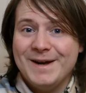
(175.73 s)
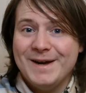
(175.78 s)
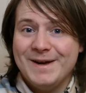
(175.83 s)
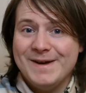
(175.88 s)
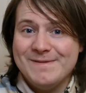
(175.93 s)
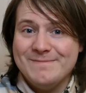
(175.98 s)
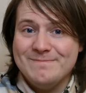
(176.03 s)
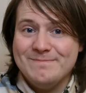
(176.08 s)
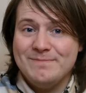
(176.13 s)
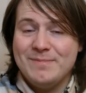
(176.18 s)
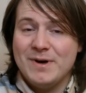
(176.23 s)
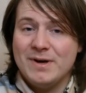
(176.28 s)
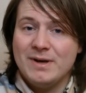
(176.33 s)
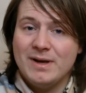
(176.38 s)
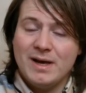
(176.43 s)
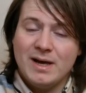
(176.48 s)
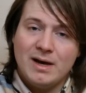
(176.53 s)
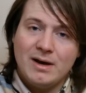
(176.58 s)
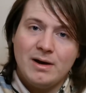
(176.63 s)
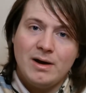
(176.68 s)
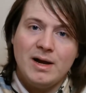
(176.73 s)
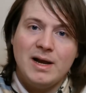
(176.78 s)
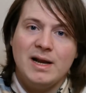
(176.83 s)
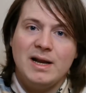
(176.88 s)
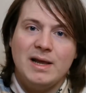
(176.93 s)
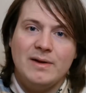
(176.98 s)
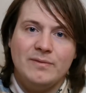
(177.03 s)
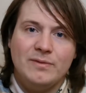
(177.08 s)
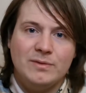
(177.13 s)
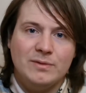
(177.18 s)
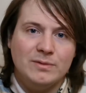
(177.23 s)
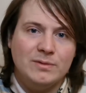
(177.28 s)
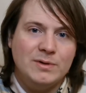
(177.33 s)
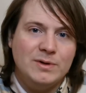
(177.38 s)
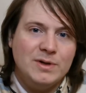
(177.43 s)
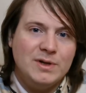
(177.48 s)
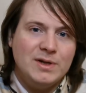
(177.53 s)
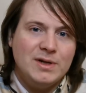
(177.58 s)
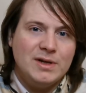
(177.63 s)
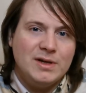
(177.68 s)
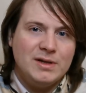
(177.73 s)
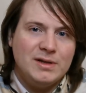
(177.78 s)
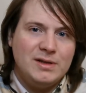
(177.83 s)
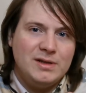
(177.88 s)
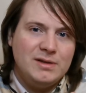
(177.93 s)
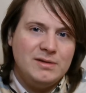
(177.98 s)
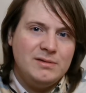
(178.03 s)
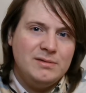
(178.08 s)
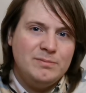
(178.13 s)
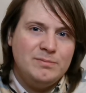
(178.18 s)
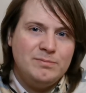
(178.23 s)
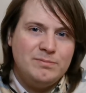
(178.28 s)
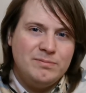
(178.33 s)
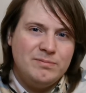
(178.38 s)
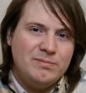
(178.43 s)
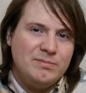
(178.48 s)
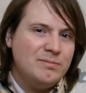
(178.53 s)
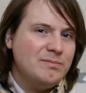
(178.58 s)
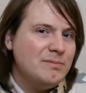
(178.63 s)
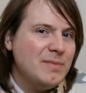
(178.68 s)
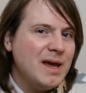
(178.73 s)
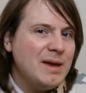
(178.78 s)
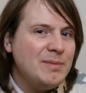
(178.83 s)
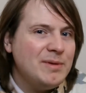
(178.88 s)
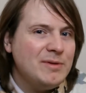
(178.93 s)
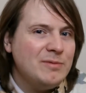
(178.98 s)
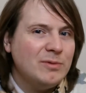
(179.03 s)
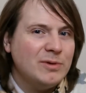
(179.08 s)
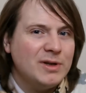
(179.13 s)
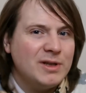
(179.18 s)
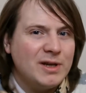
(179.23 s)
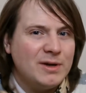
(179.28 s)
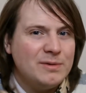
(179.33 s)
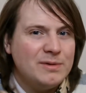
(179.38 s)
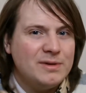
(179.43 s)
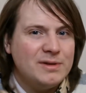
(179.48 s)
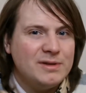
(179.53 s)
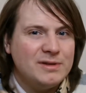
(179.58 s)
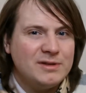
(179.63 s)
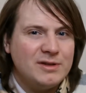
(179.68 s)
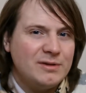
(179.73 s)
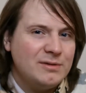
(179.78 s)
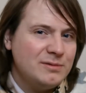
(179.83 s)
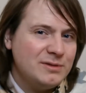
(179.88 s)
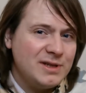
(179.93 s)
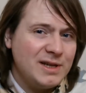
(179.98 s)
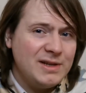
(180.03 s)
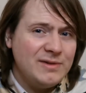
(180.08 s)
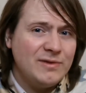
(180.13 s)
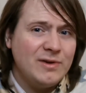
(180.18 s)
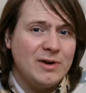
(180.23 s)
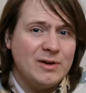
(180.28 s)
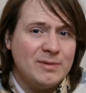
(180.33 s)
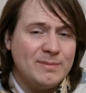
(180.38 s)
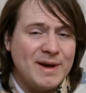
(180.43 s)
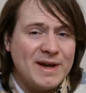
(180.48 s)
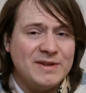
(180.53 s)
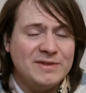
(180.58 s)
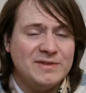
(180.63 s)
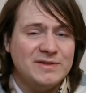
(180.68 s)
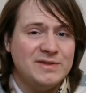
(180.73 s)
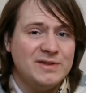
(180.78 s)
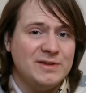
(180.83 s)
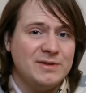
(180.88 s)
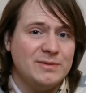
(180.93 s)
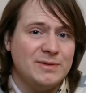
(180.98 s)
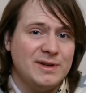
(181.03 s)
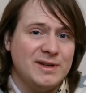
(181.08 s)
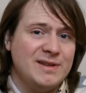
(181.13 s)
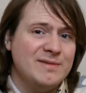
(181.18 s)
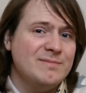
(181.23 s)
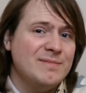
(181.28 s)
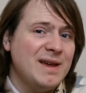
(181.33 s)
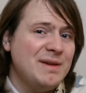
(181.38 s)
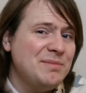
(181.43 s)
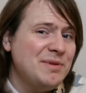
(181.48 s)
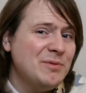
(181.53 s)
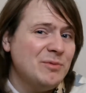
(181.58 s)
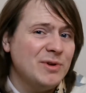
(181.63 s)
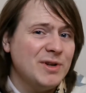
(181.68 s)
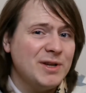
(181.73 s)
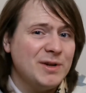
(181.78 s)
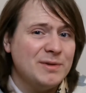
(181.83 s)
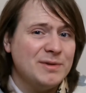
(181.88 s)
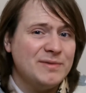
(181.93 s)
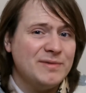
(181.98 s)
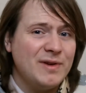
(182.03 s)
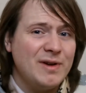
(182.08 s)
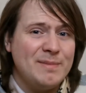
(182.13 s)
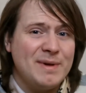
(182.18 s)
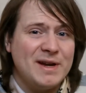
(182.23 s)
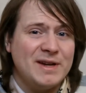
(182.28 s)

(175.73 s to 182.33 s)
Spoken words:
But at a higher level, maybe you want to go, so say you've got your master's degree, maybe you want to go as far